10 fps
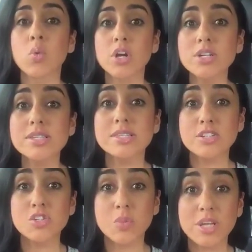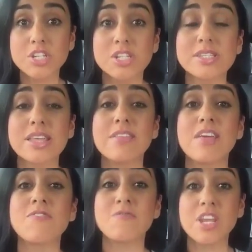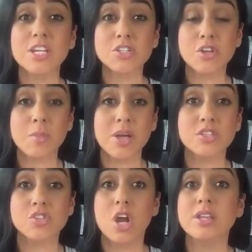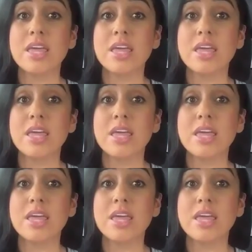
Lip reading: worse situations that they finished their month strong,